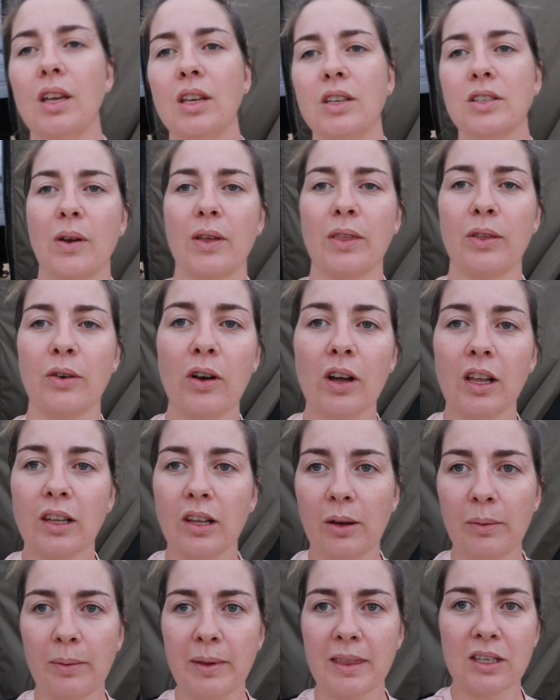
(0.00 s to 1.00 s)
So I thought
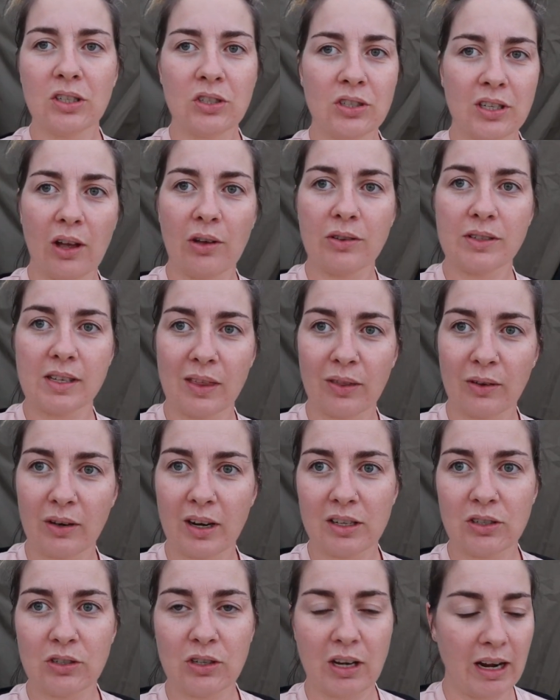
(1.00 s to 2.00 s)
along with the shells, I thought
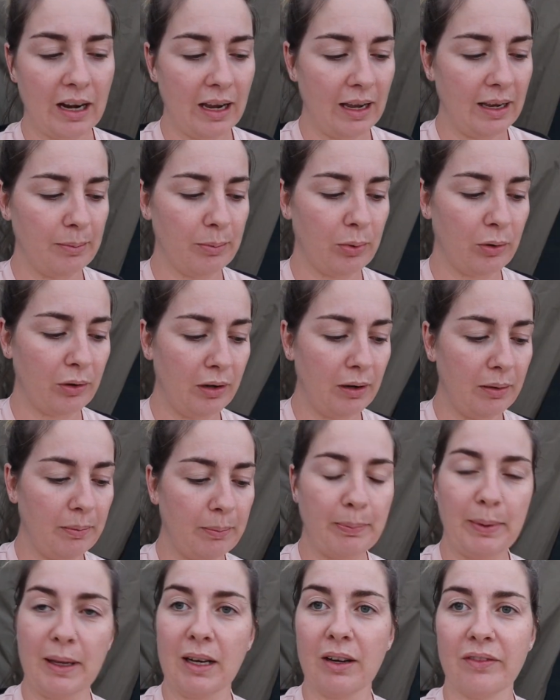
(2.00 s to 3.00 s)
I'd share an
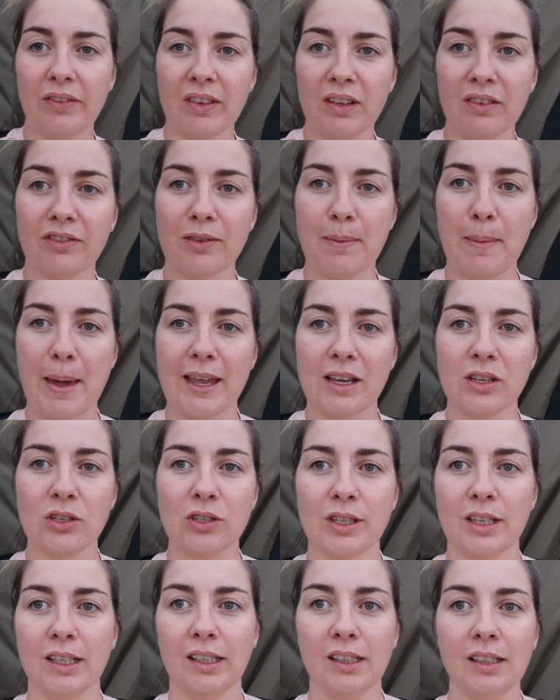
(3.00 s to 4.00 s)
important bit of
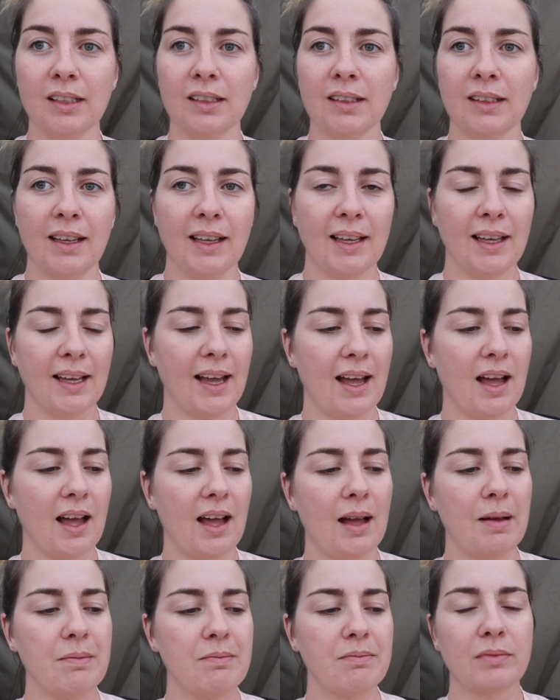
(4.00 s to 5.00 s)
information.
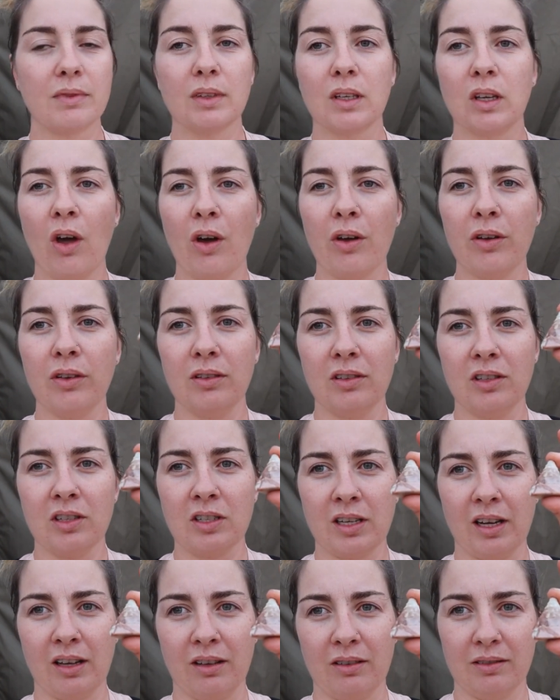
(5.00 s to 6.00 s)
Um, cone
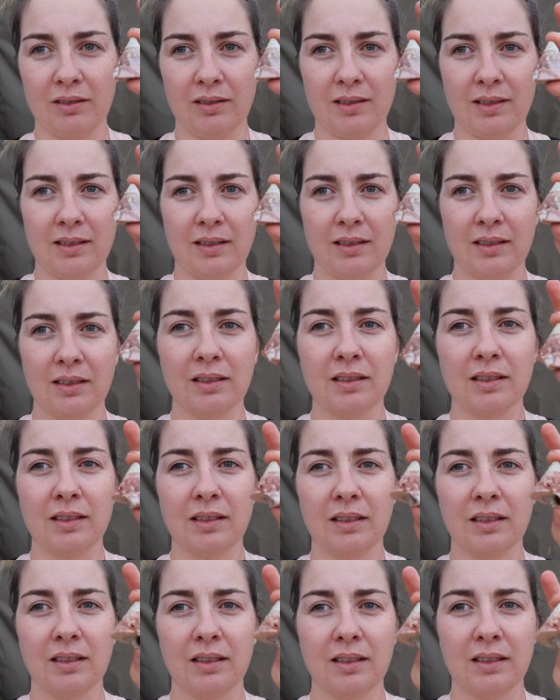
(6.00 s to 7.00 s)
shells.
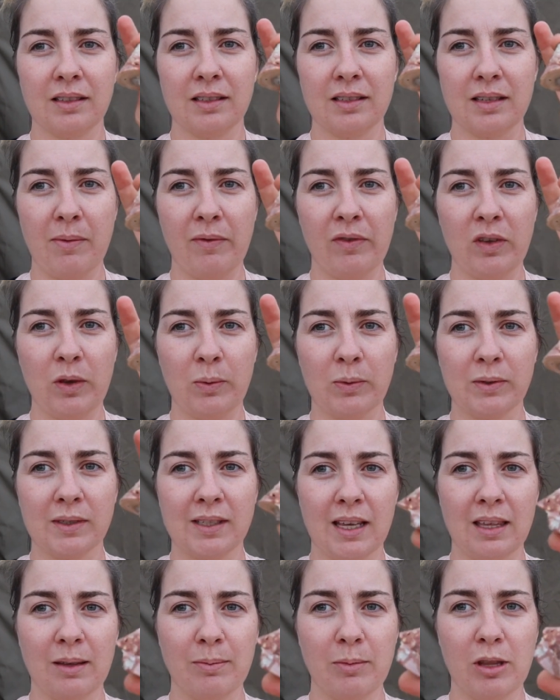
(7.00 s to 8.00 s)
Some of you will
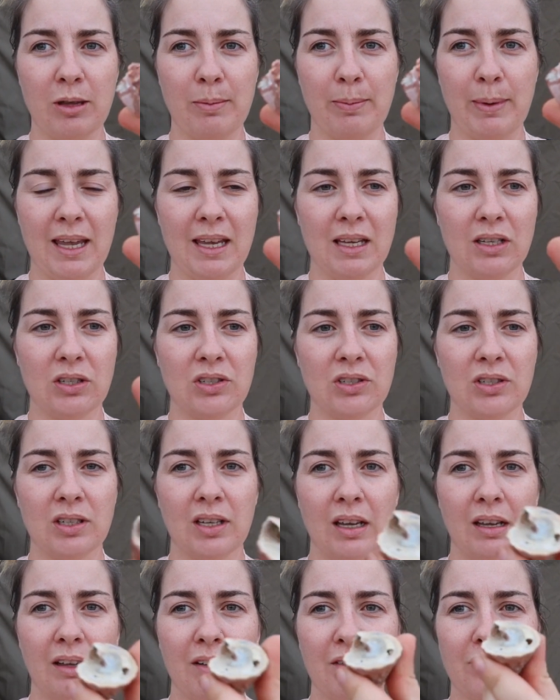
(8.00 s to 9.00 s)
see them on the beach,
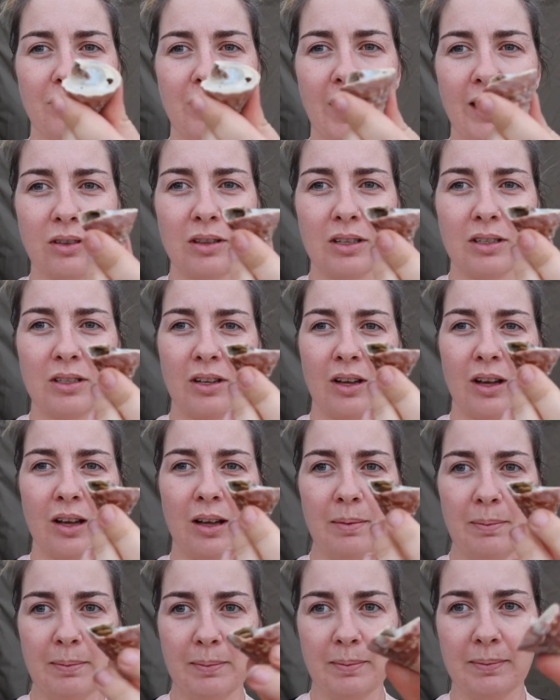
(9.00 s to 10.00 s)
flat on the
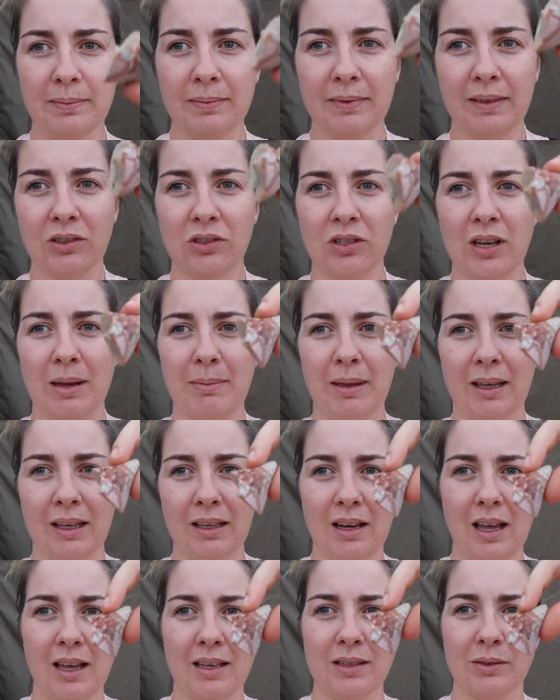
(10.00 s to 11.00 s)
top, shaped like
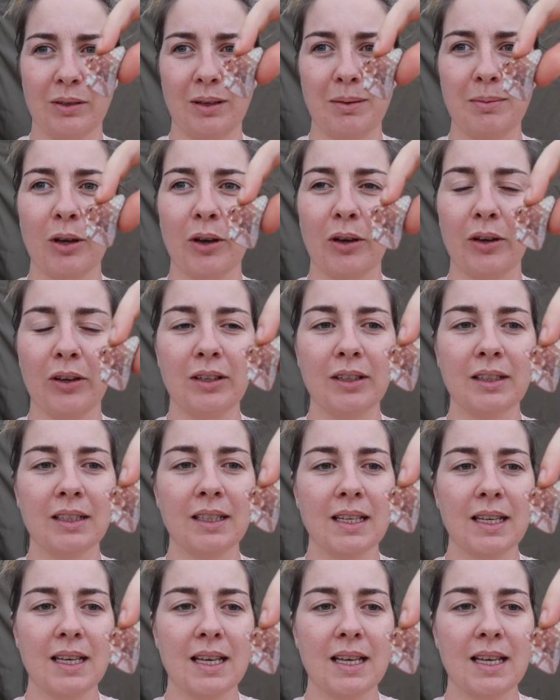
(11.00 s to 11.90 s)
an ice cream cone.